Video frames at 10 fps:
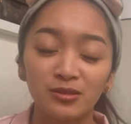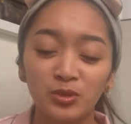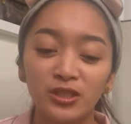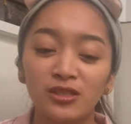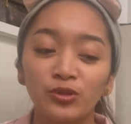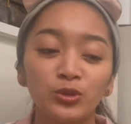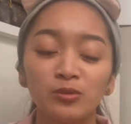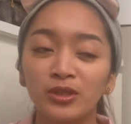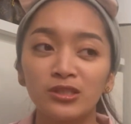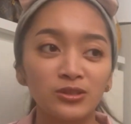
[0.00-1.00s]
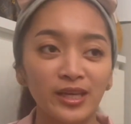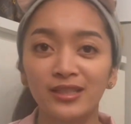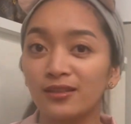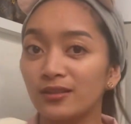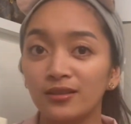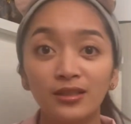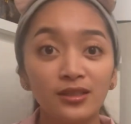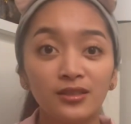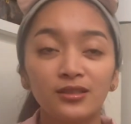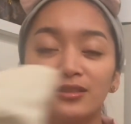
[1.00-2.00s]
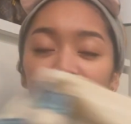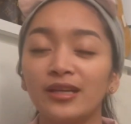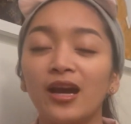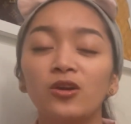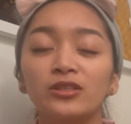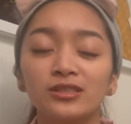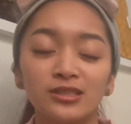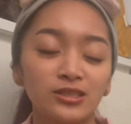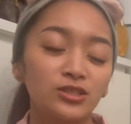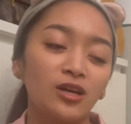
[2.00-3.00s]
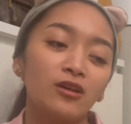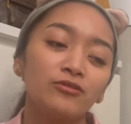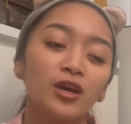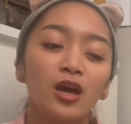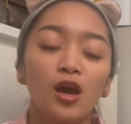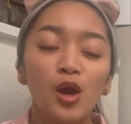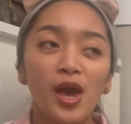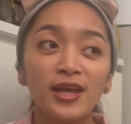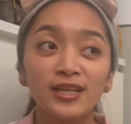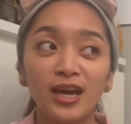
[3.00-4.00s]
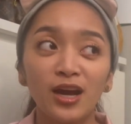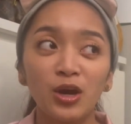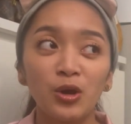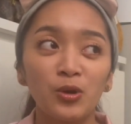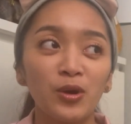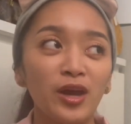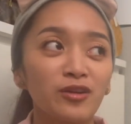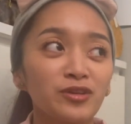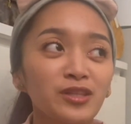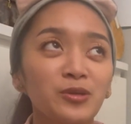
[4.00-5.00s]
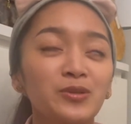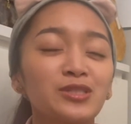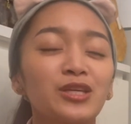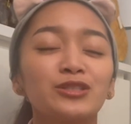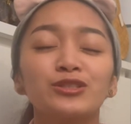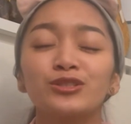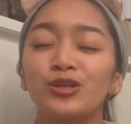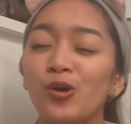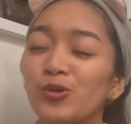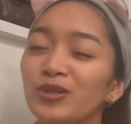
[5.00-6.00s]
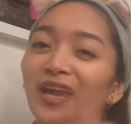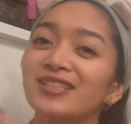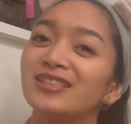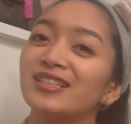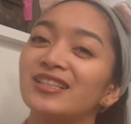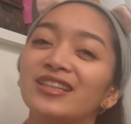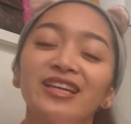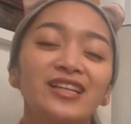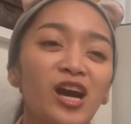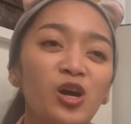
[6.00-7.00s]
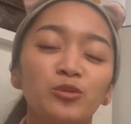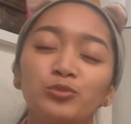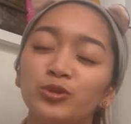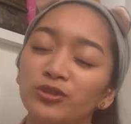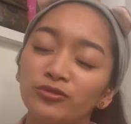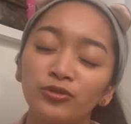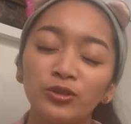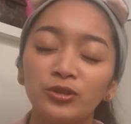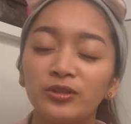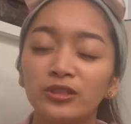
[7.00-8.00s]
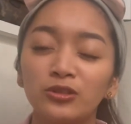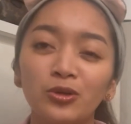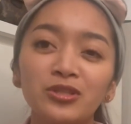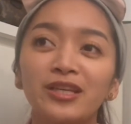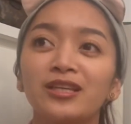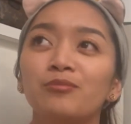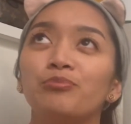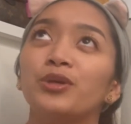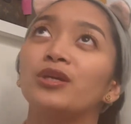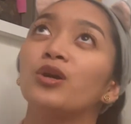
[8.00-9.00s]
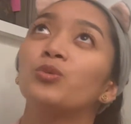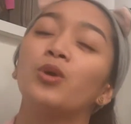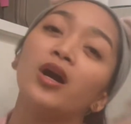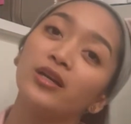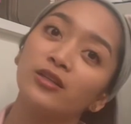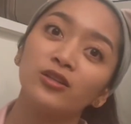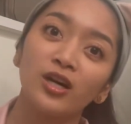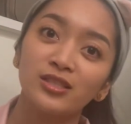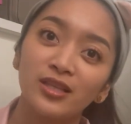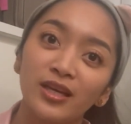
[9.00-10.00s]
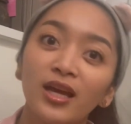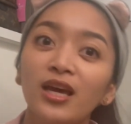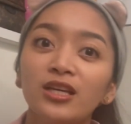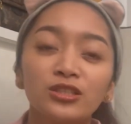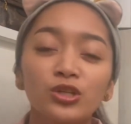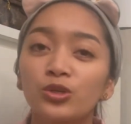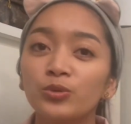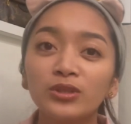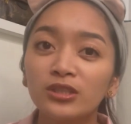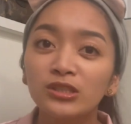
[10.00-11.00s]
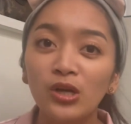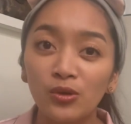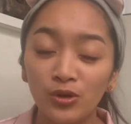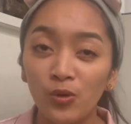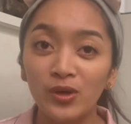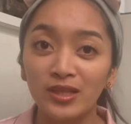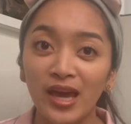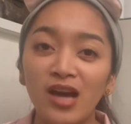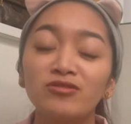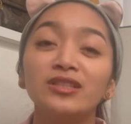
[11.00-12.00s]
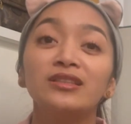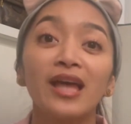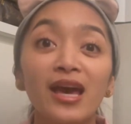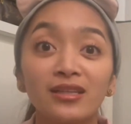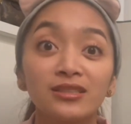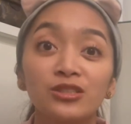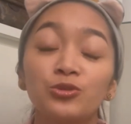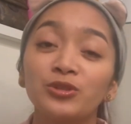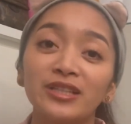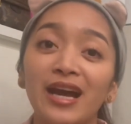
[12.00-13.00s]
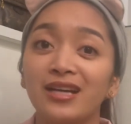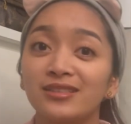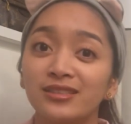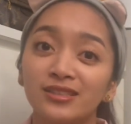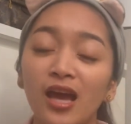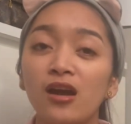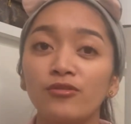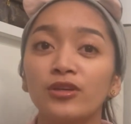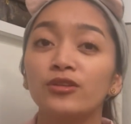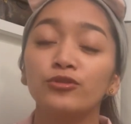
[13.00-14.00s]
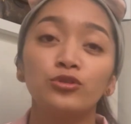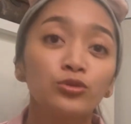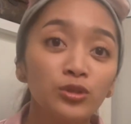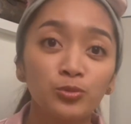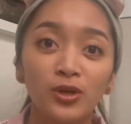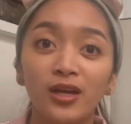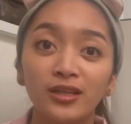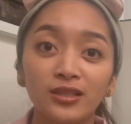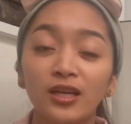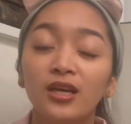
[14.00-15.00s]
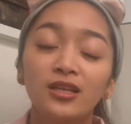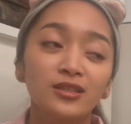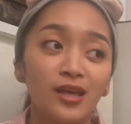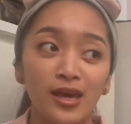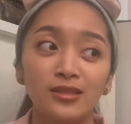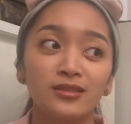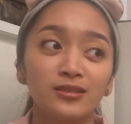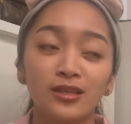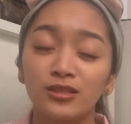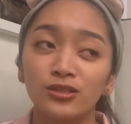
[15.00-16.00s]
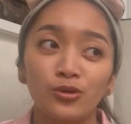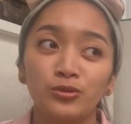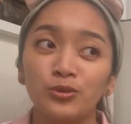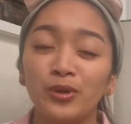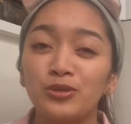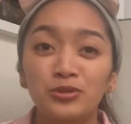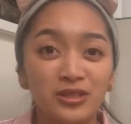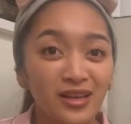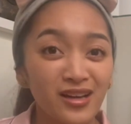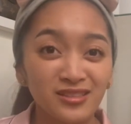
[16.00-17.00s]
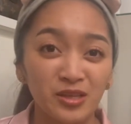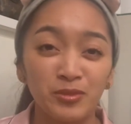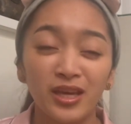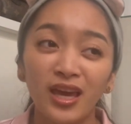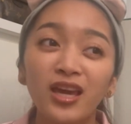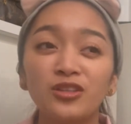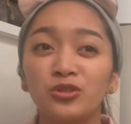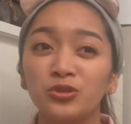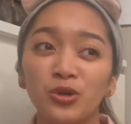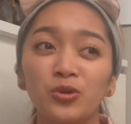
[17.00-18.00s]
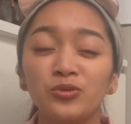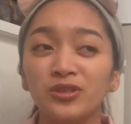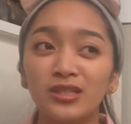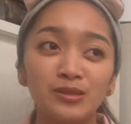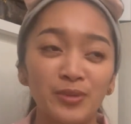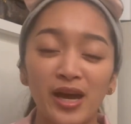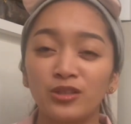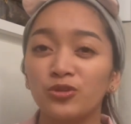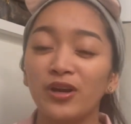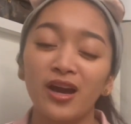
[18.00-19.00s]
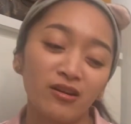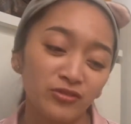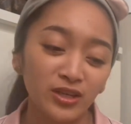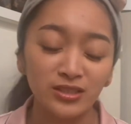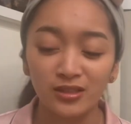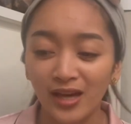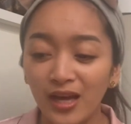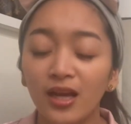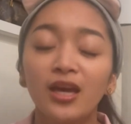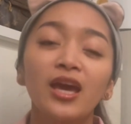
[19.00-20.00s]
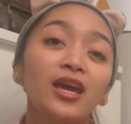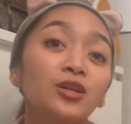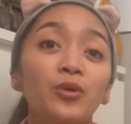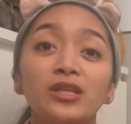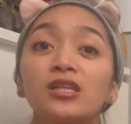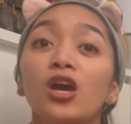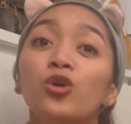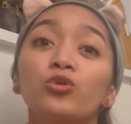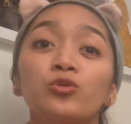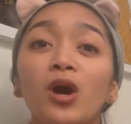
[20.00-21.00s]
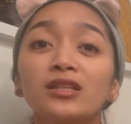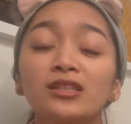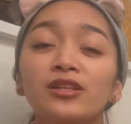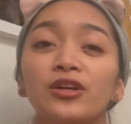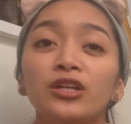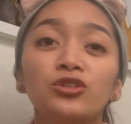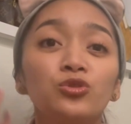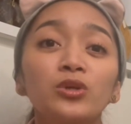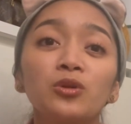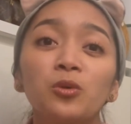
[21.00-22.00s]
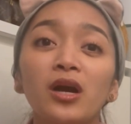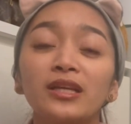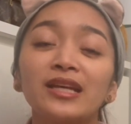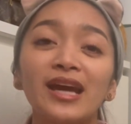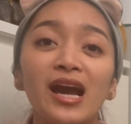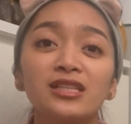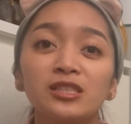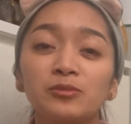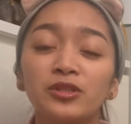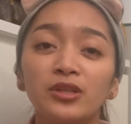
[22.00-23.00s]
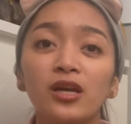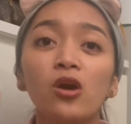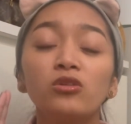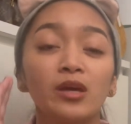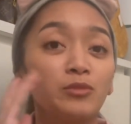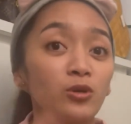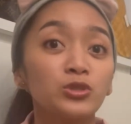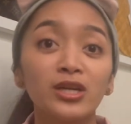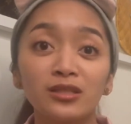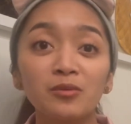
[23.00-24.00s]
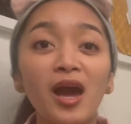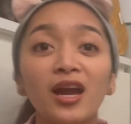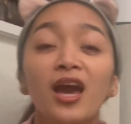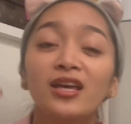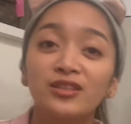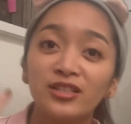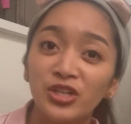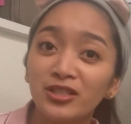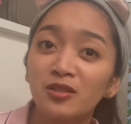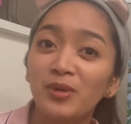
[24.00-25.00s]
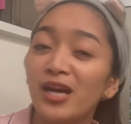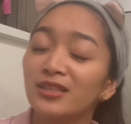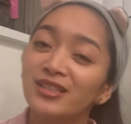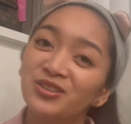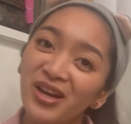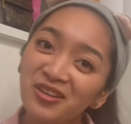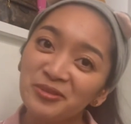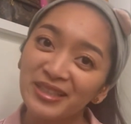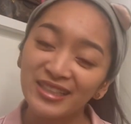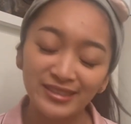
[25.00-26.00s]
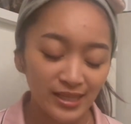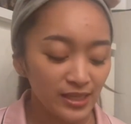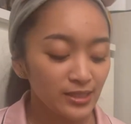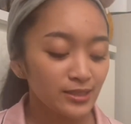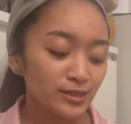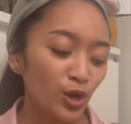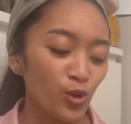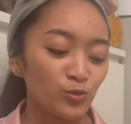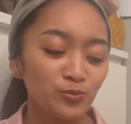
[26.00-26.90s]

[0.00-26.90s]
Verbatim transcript: because I've only been to like the the outlets and stuff. Anyhow, everything was like so nicely laid out, beautiful. It looked like a big walk-in closet. So you really don't know what they have unless you really ask the staff. And if you knew the product, then that's the only way you can ask them like hey do you know this bag do you have this and that anyways we walked in there and i knew what i wanted i asked them and they're like oh let me go check in the back they checked in the back they don't have it so